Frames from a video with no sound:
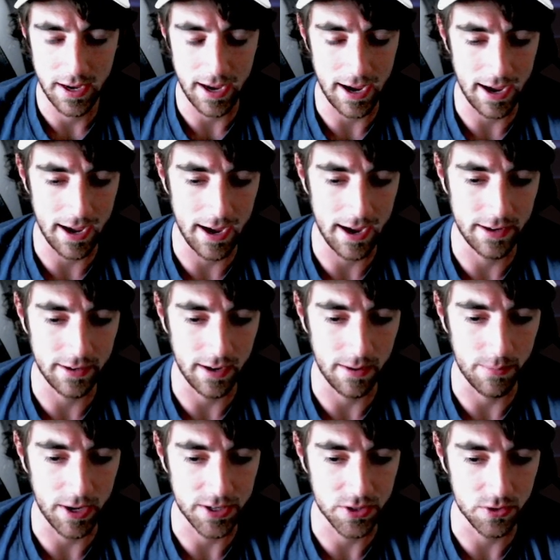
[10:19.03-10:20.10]
And
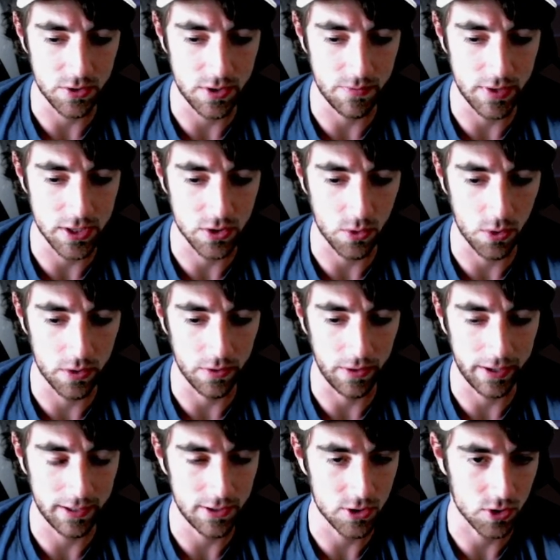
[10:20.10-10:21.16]
my exclusive Discord,
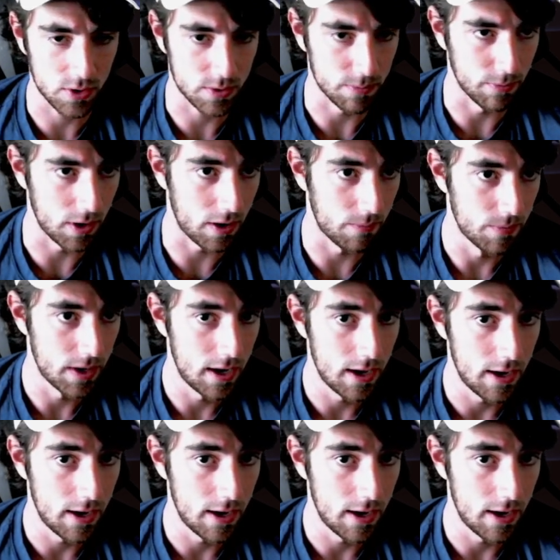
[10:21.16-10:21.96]
link in the description below.